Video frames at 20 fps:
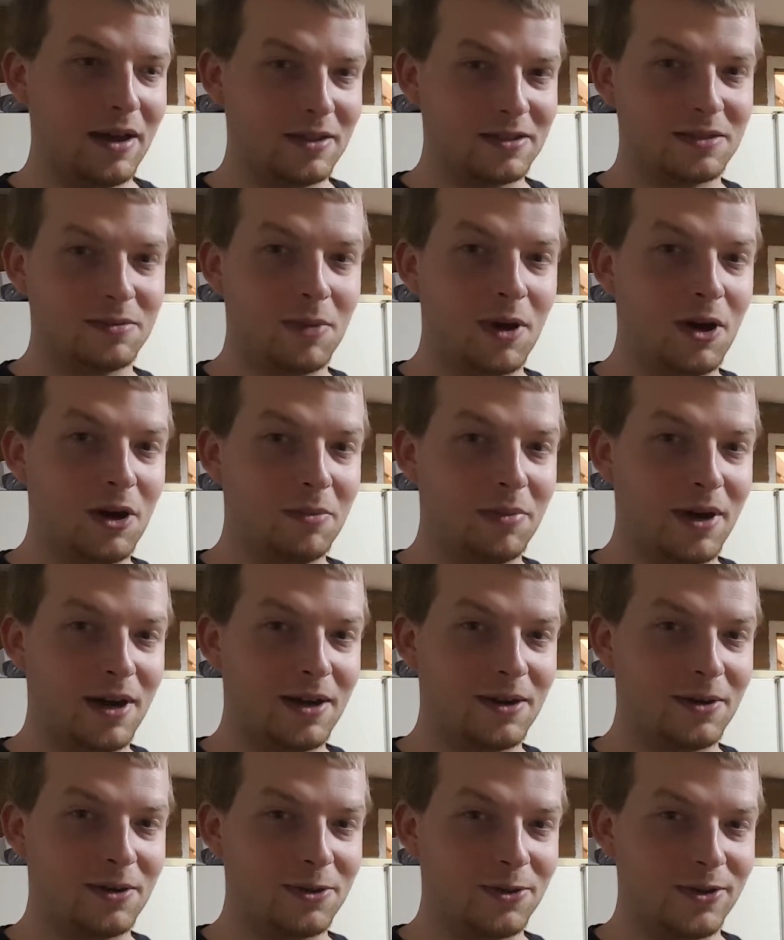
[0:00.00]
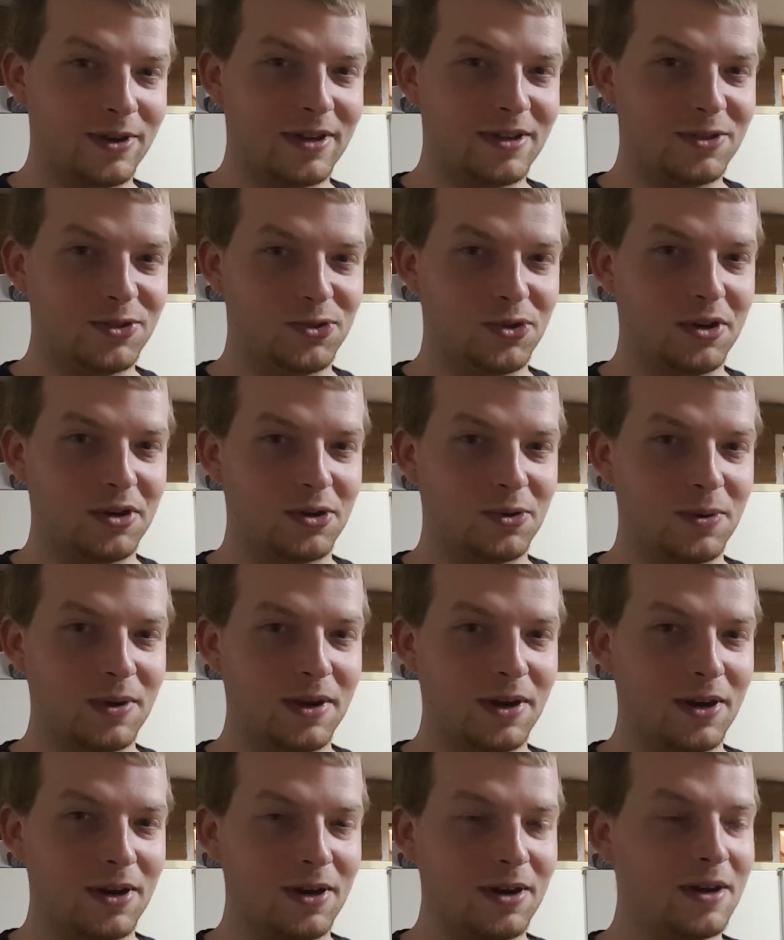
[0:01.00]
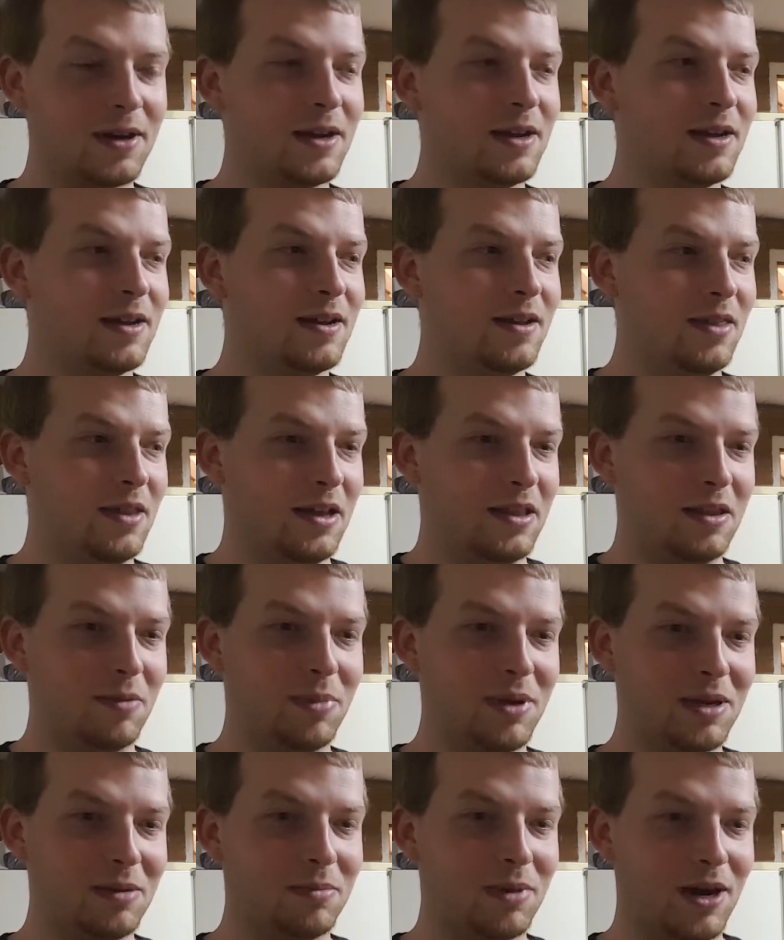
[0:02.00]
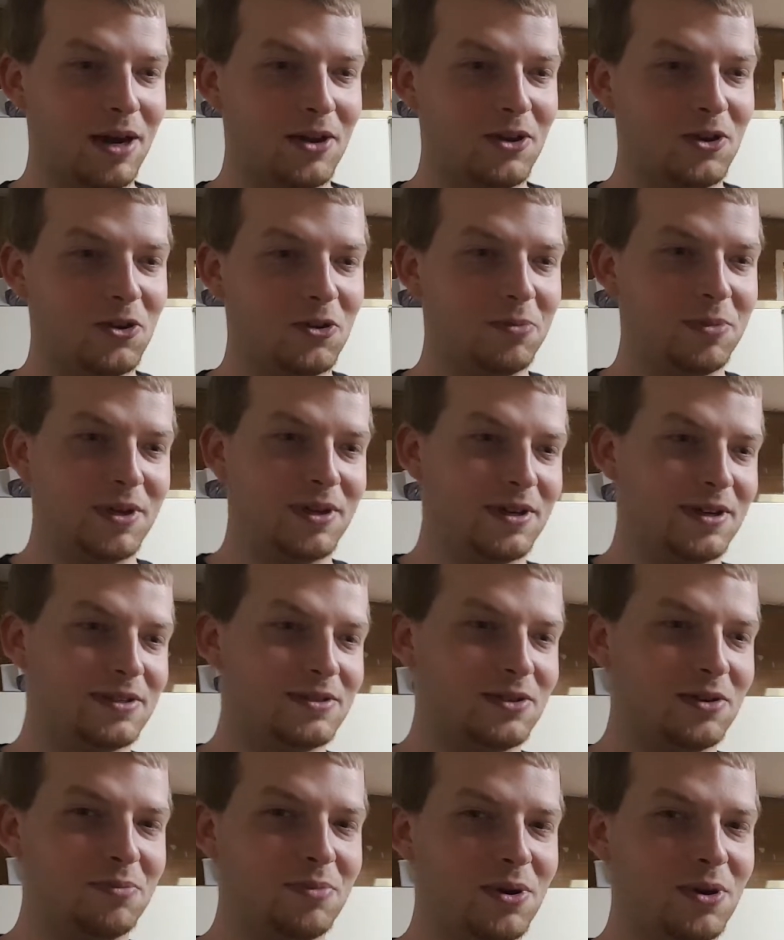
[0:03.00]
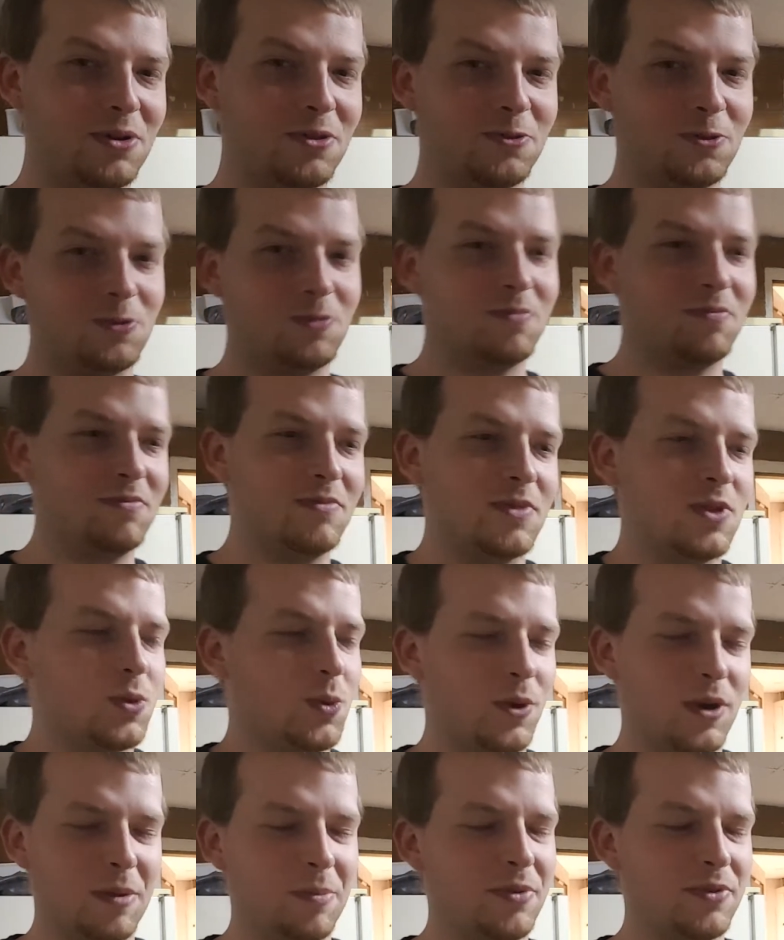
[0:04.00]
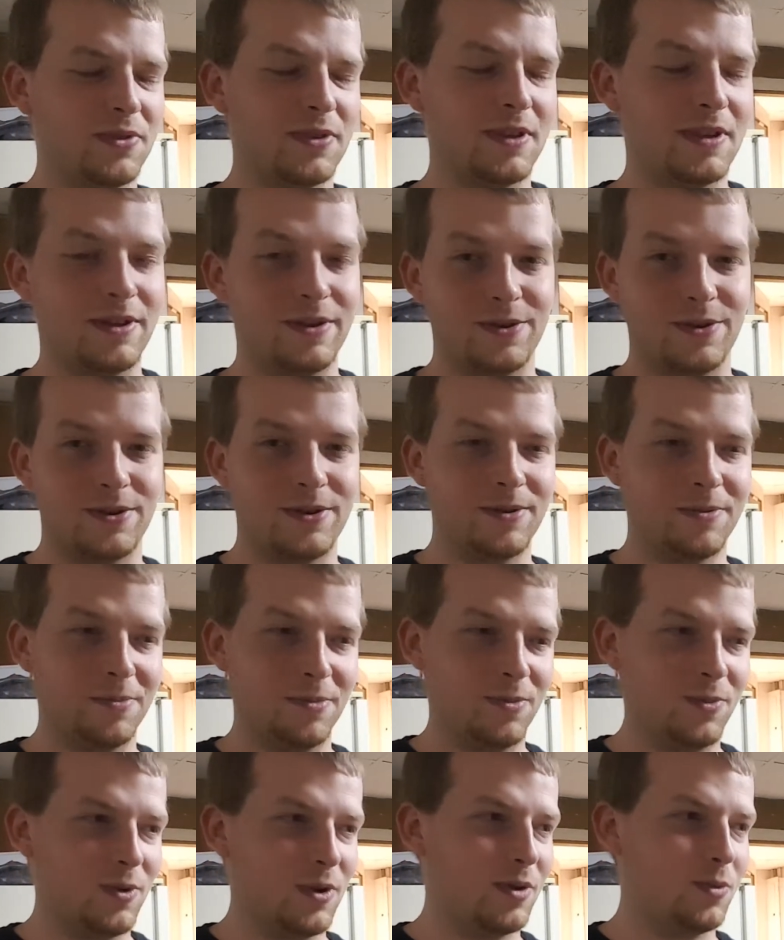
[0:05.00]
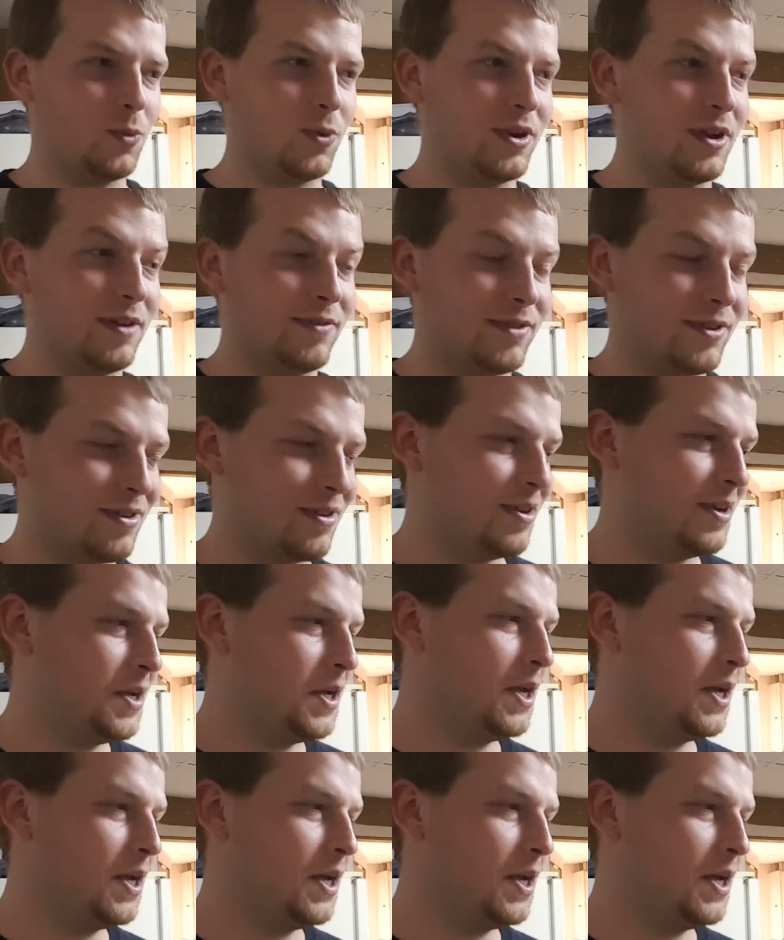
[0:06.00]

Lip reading: small bottle, you get drunk quicker than the big bottle because they're both 20% or whatever.